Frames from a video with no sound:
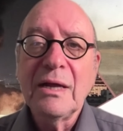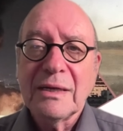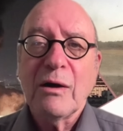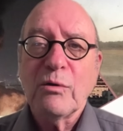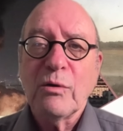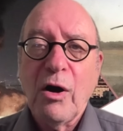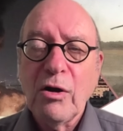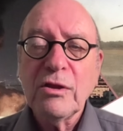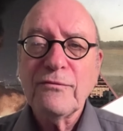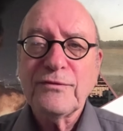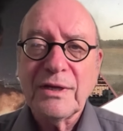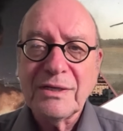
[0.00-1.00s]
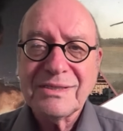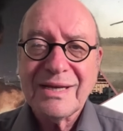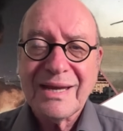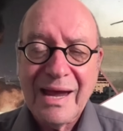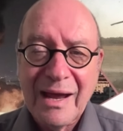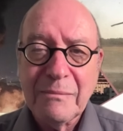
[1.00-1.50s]
Now, all of this
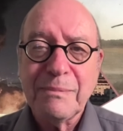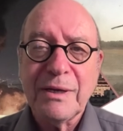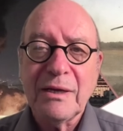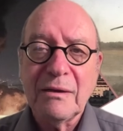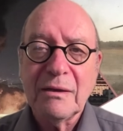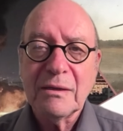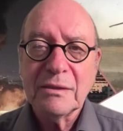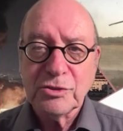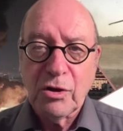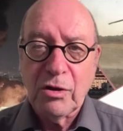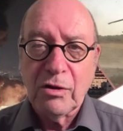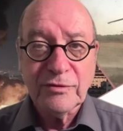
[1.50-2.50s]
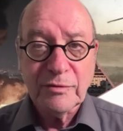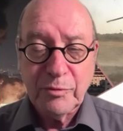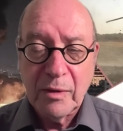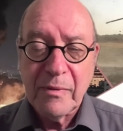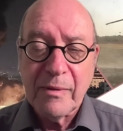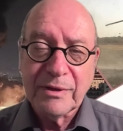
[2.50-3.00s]
can be solved
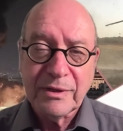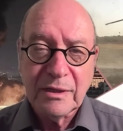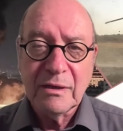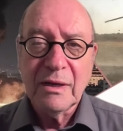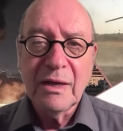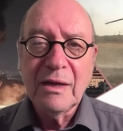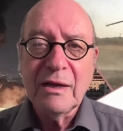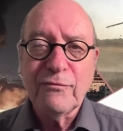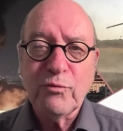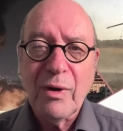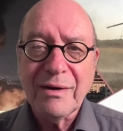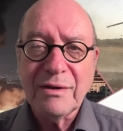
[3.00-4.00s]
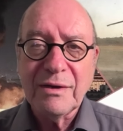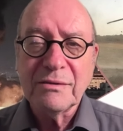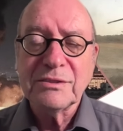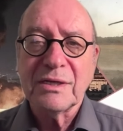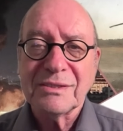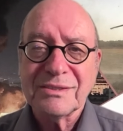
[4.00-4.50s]
probably if one
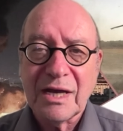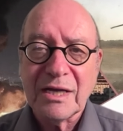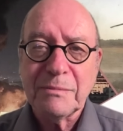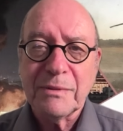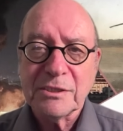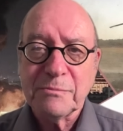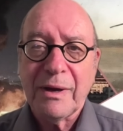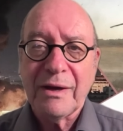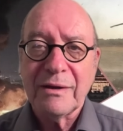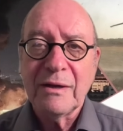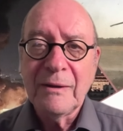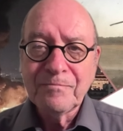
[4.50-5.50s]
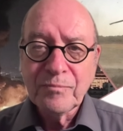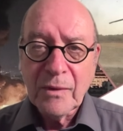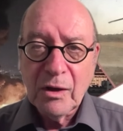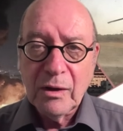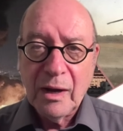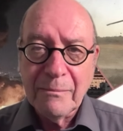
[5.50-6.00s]
hears the statements by
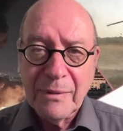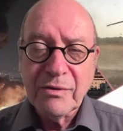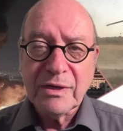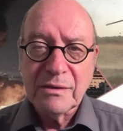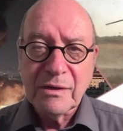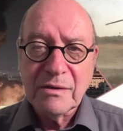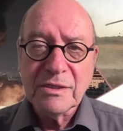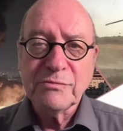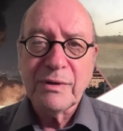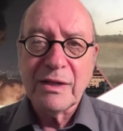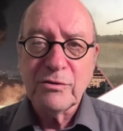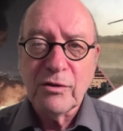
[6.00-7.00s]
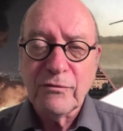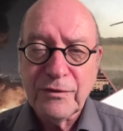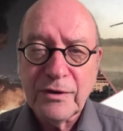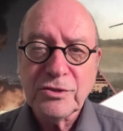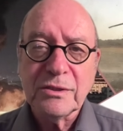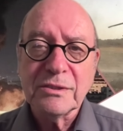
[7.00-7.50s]
American and Israeli
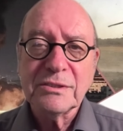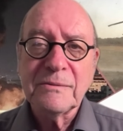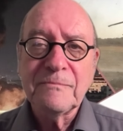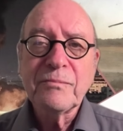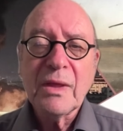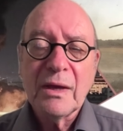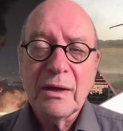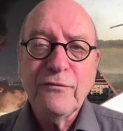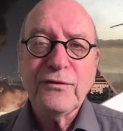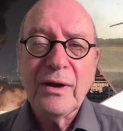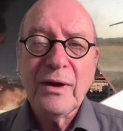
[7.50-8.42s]
officials, if